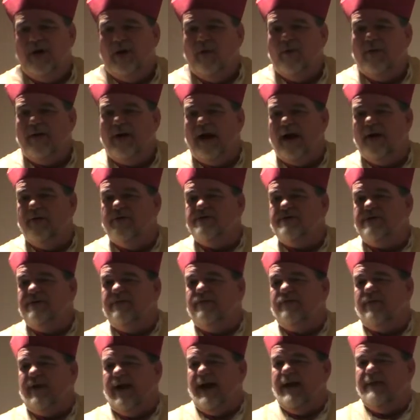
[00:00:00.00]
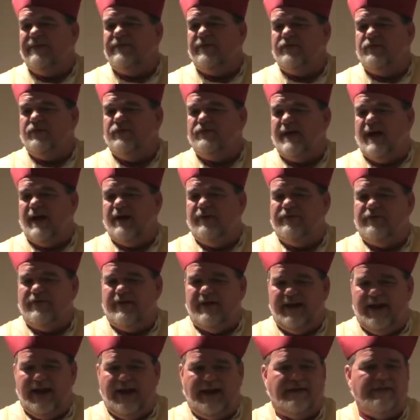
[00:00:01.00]
When I was in France in
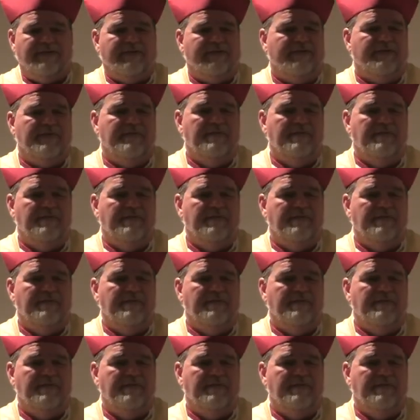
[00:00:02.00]
2008,